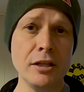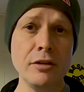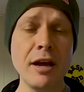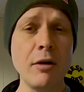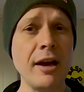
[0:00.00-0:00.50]

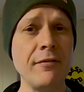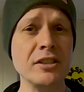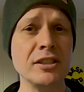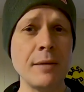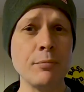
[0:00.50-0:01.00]
you now have a
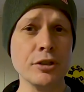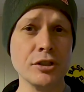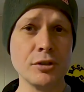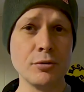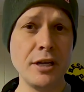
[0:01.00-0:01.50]
separate
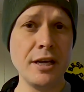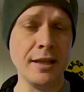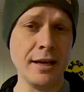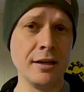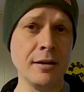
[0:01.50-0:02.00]
screen
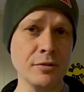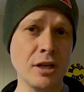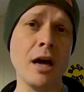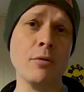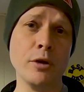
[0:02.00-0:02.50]
that comes
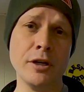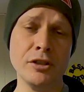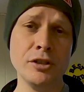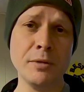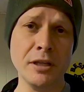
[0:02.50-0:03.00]
on when
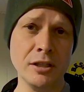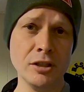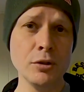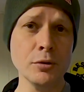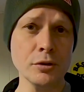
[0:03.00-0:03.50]
it's being
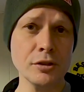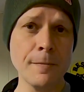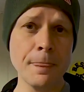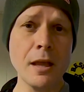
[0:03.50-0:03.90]
used.